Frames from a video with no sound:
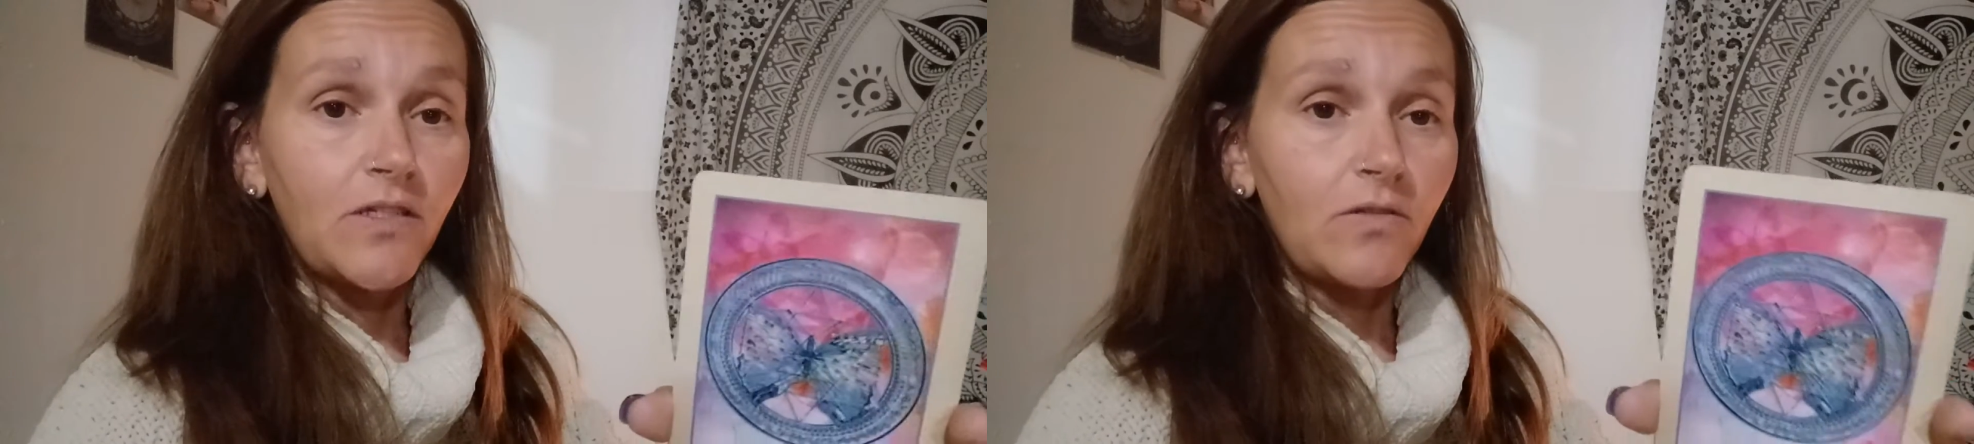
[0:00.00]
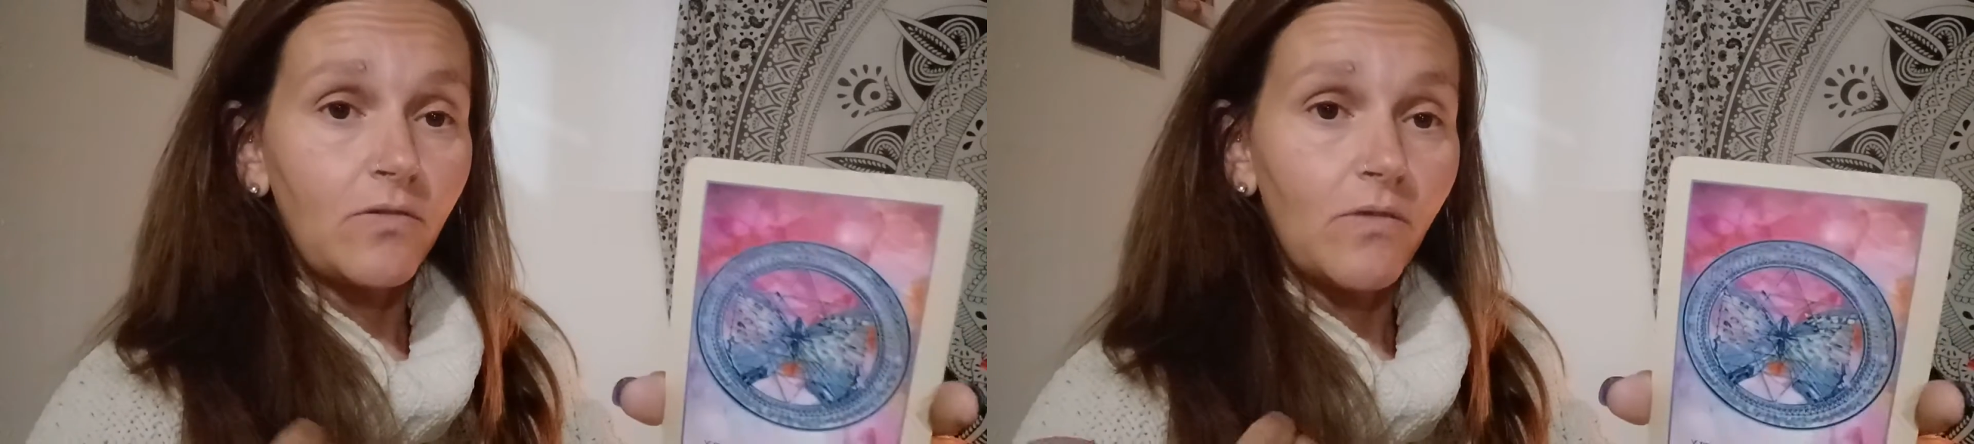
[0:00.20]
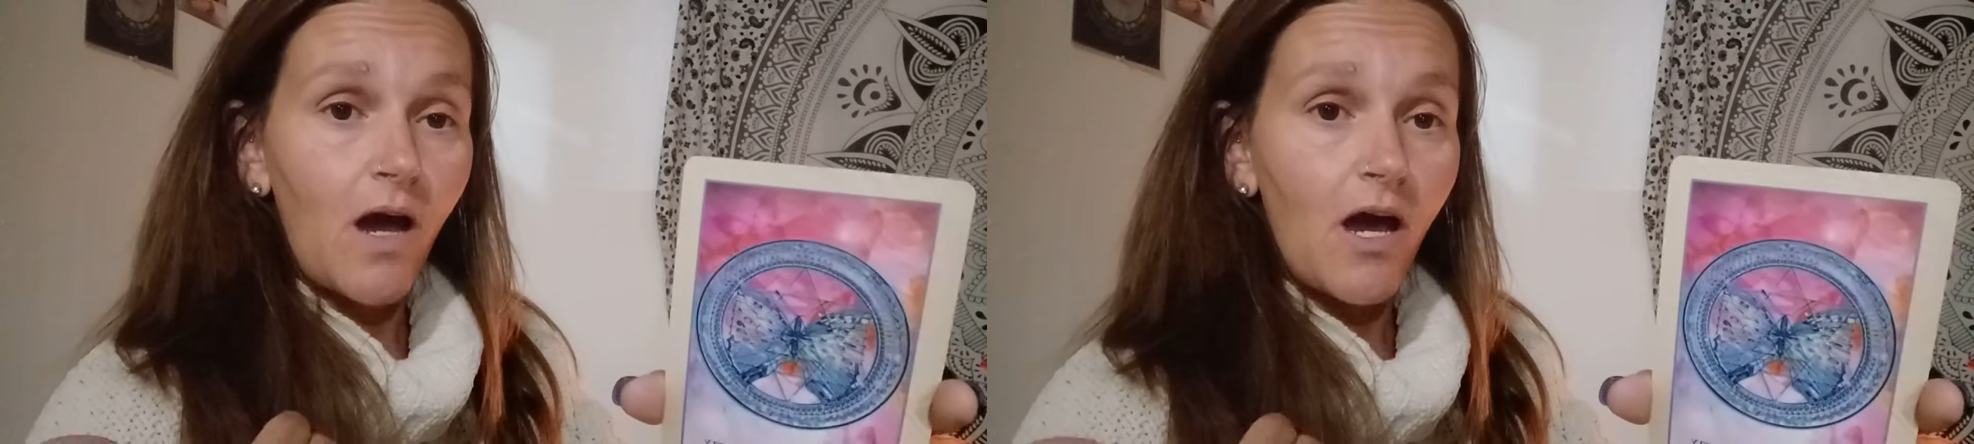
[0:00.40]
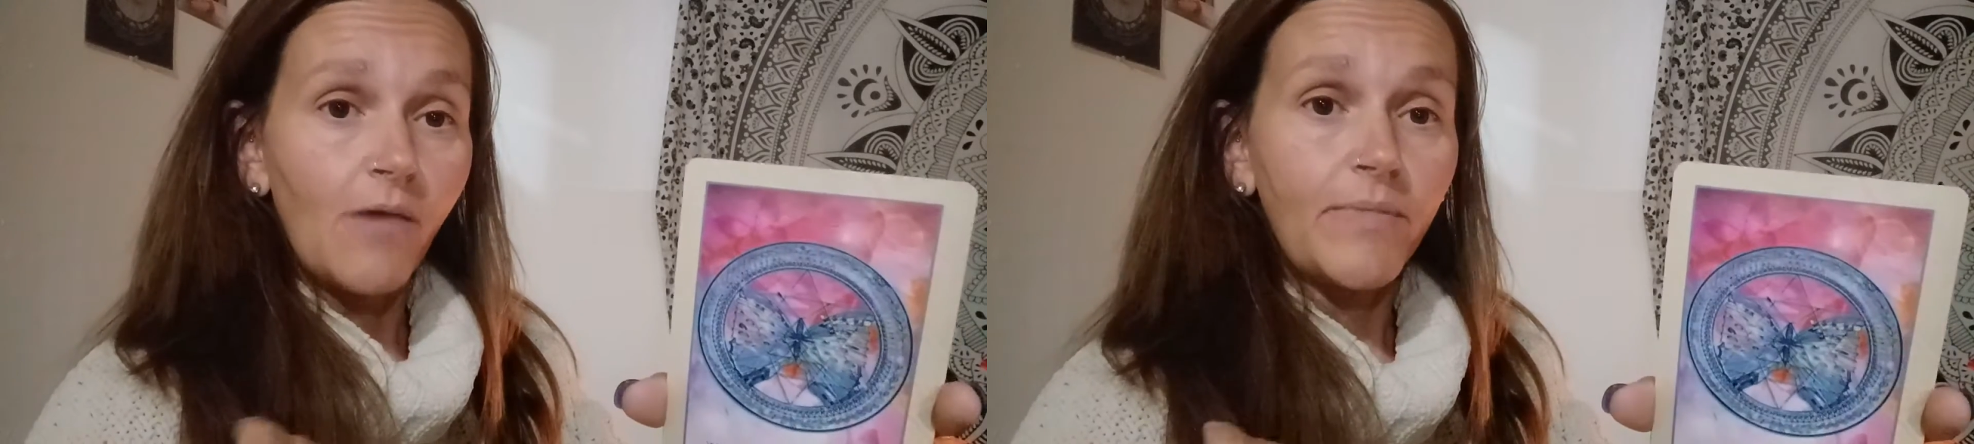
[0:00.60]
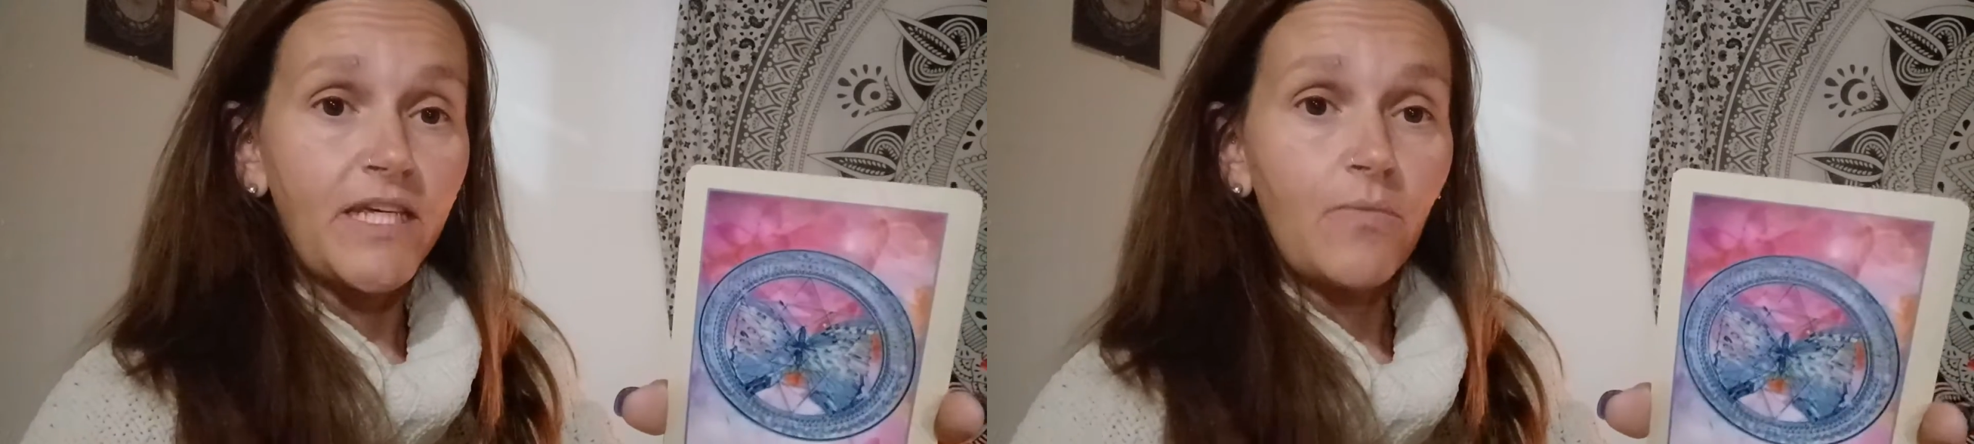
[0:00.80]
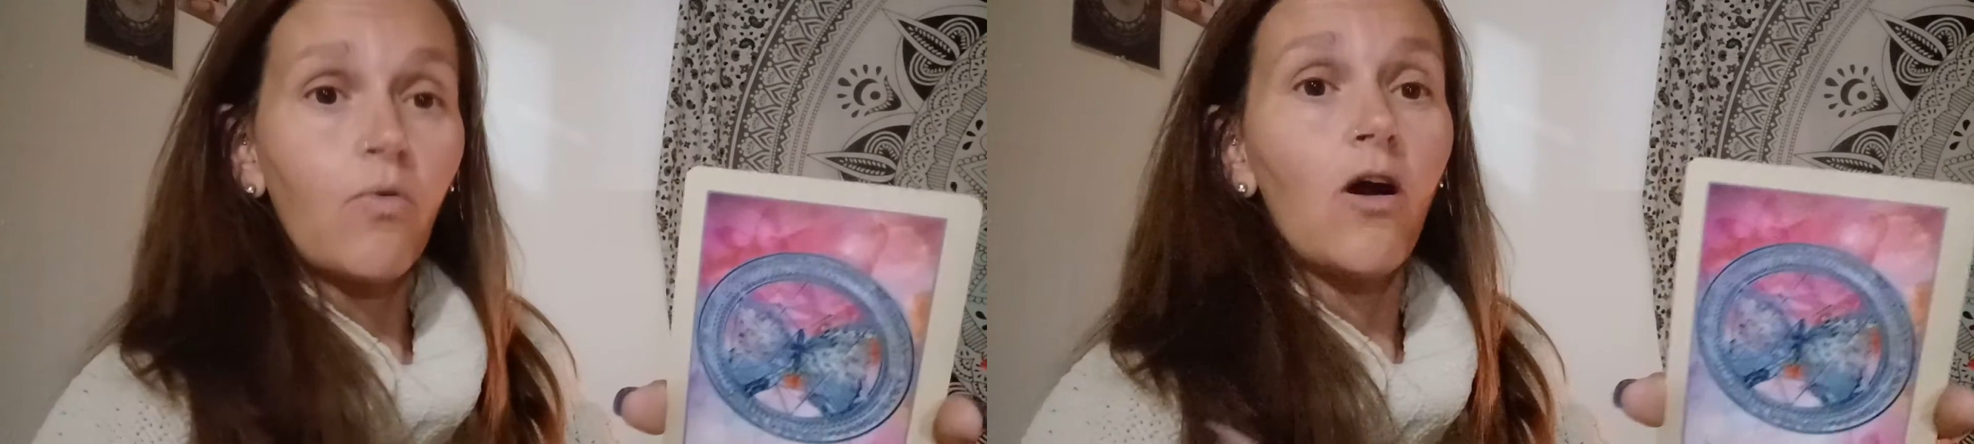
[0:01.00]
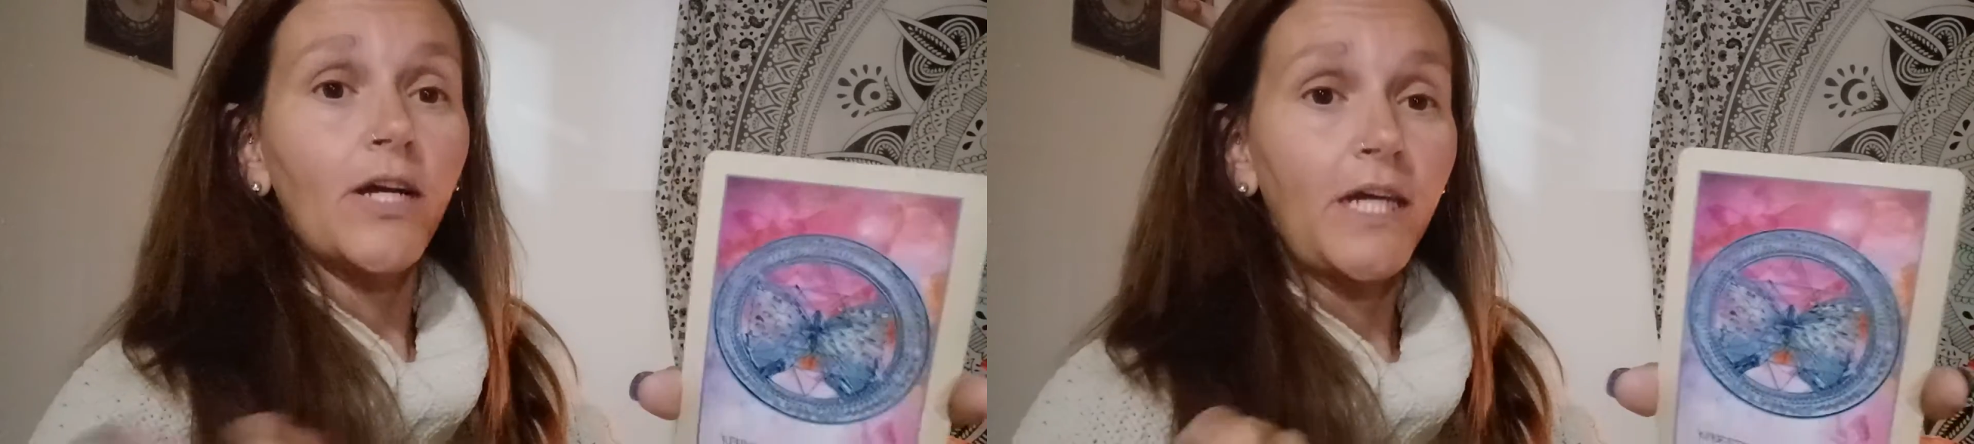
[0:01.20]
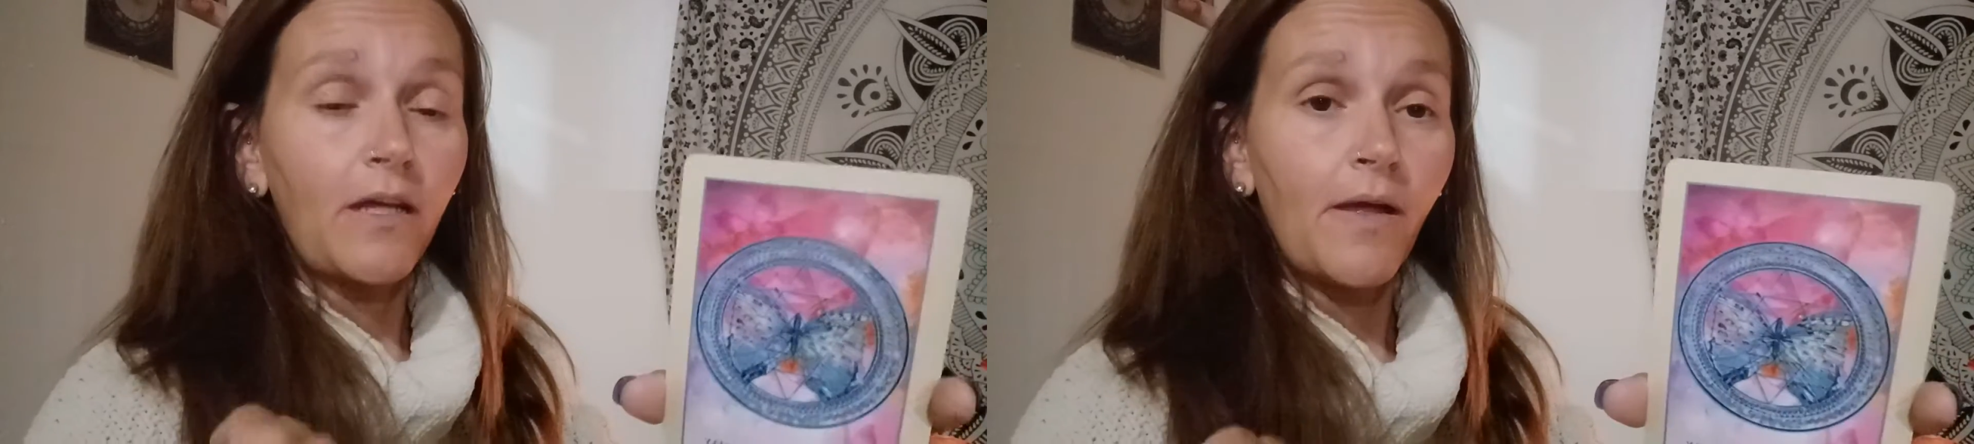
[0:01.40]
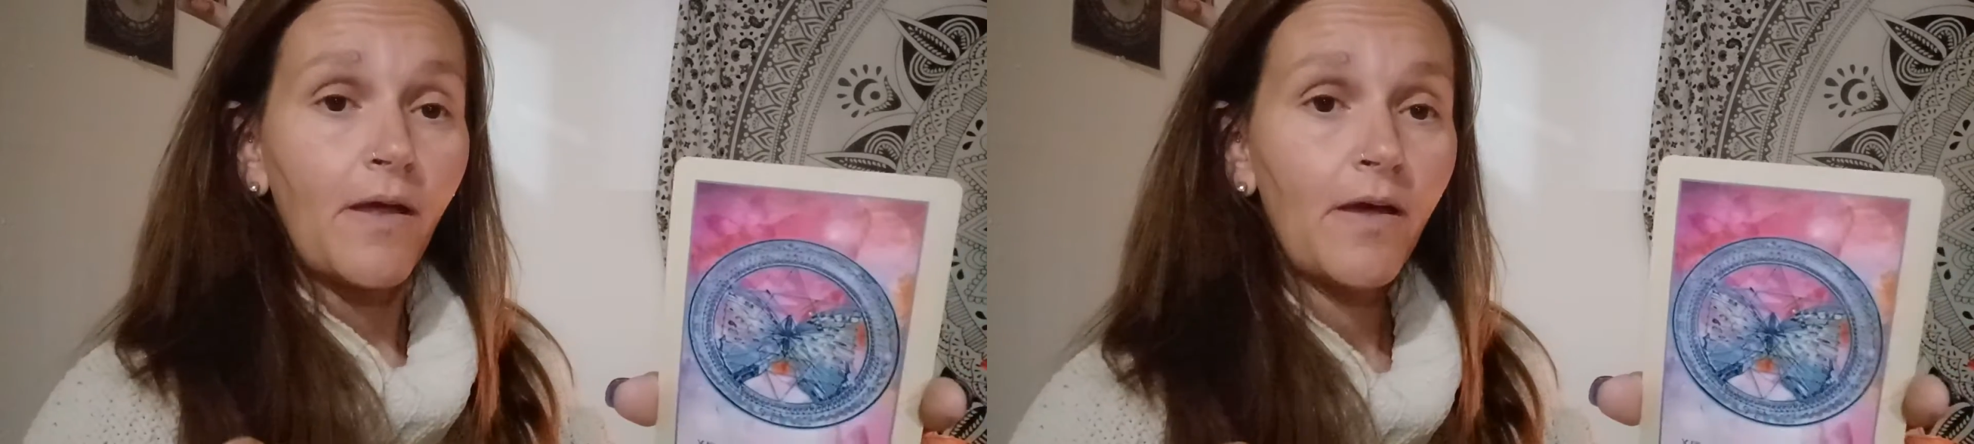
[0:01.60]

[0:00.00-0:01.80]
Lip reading: to keep walking